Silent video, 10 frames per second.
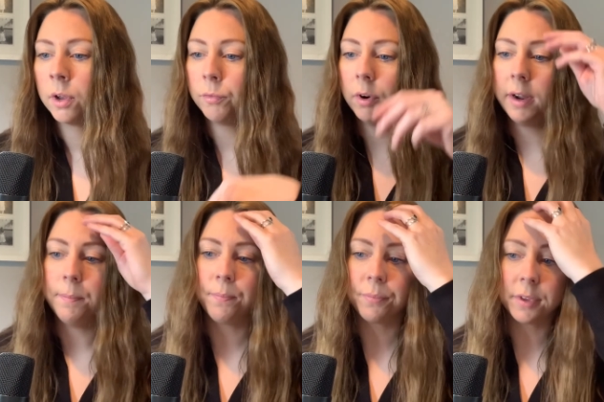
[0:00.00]

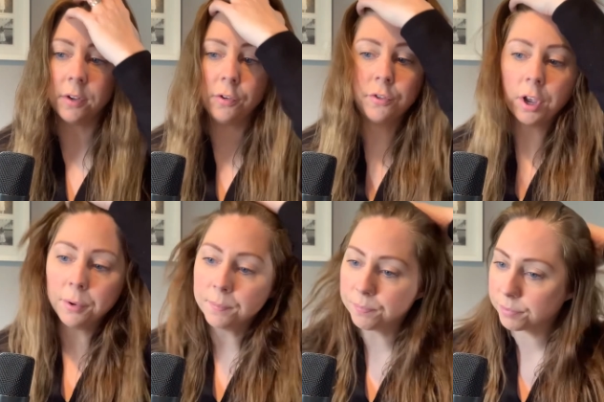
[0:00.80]
right? So,
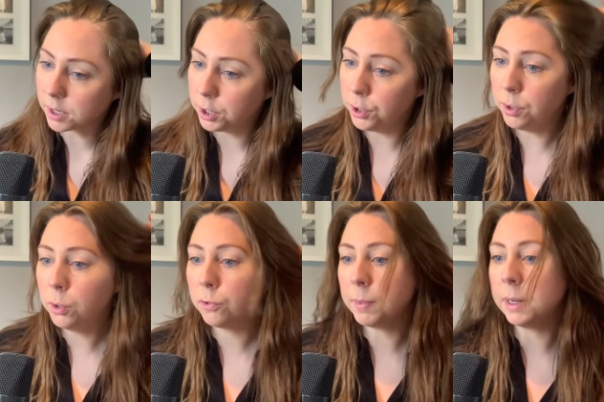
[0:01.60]
new
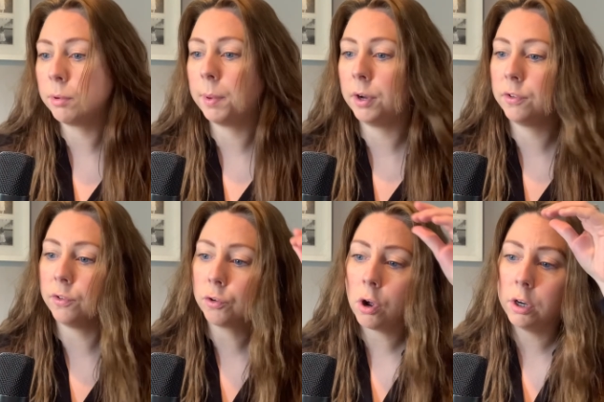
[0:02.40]
laws being proposed in
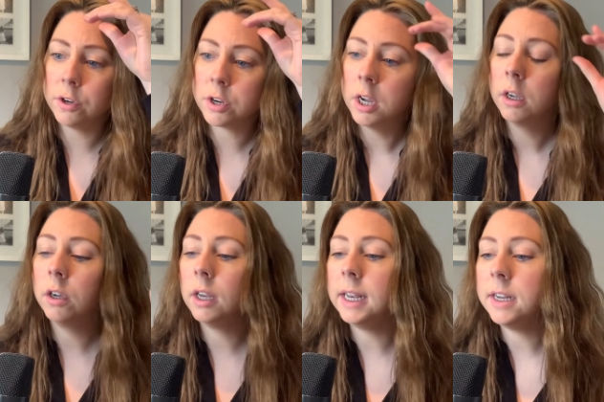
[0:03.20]
Scotland
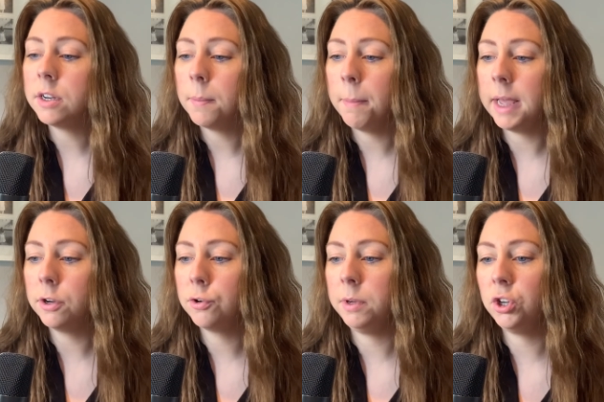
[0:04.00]
could lead men
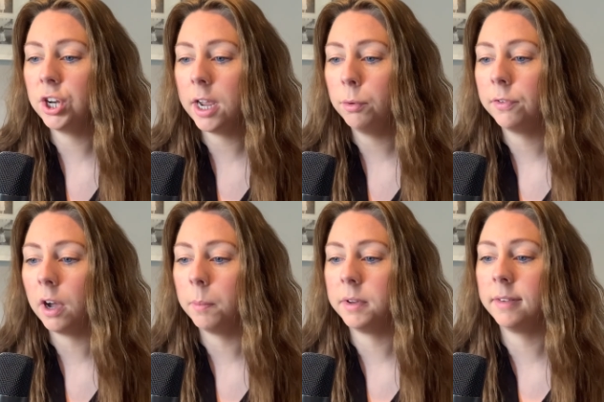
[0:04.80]
to be jailed for
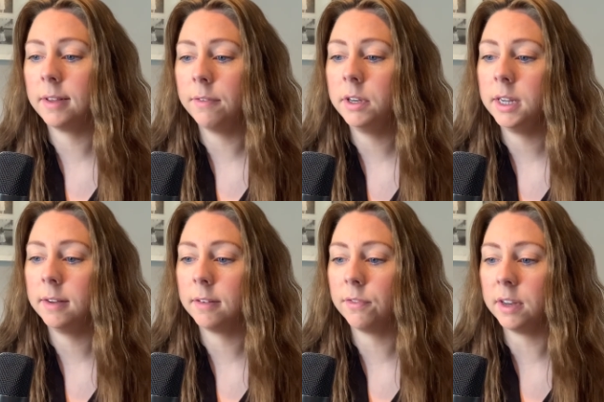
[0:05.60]
up to seven
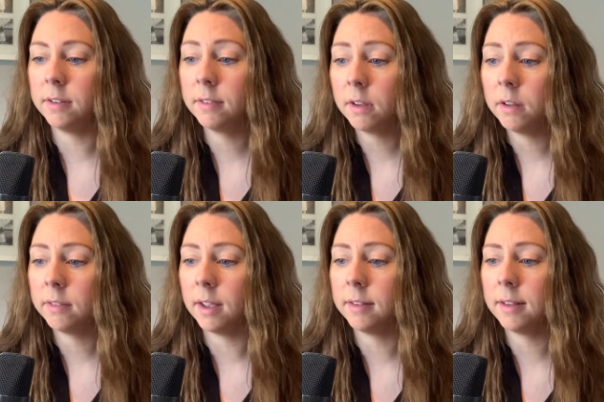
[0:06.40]
years if they discuss
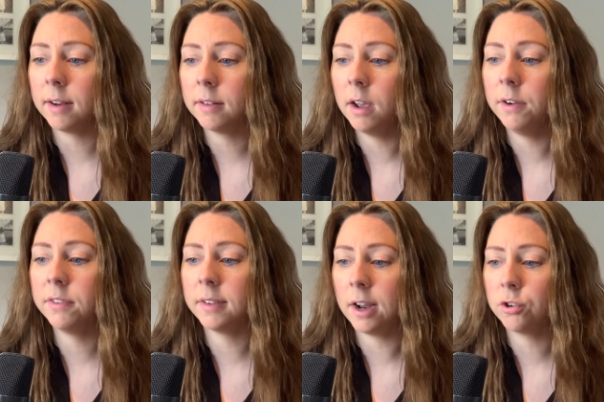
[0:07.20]
their sex lives
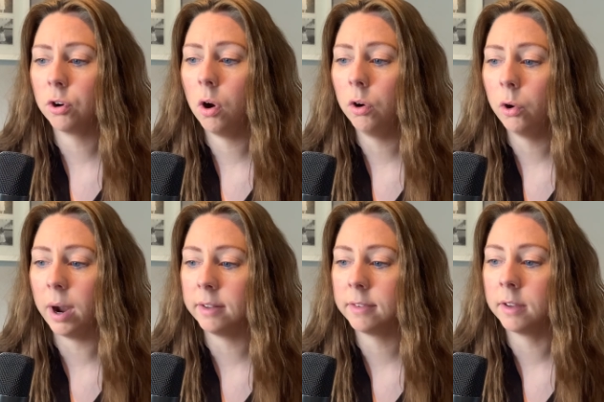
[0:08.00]
slash
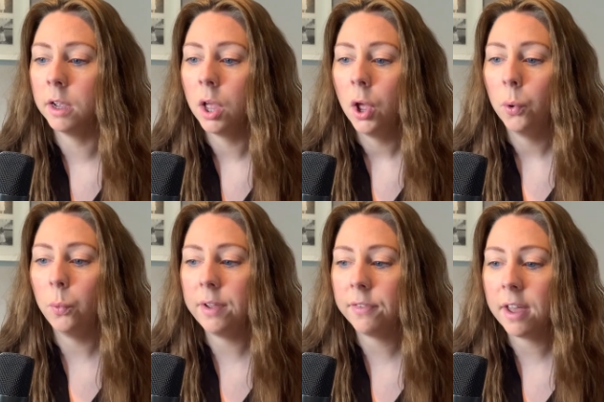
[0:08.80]
conquests
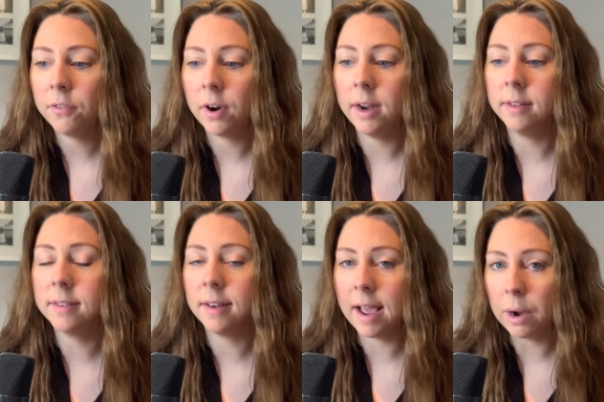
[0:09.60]
with their
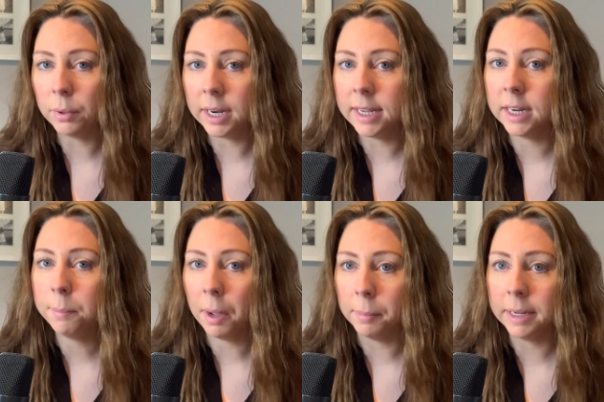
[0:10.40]
friends loudly in a
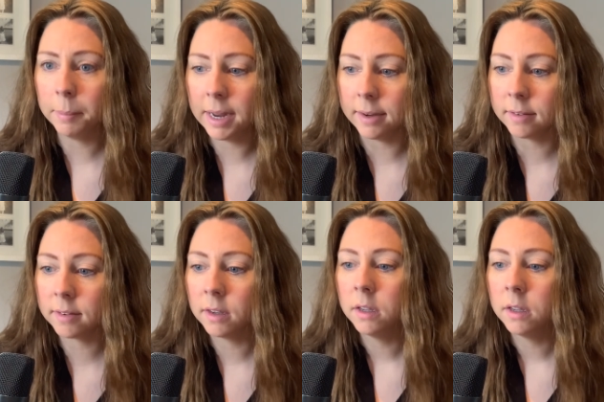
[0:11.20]
public place.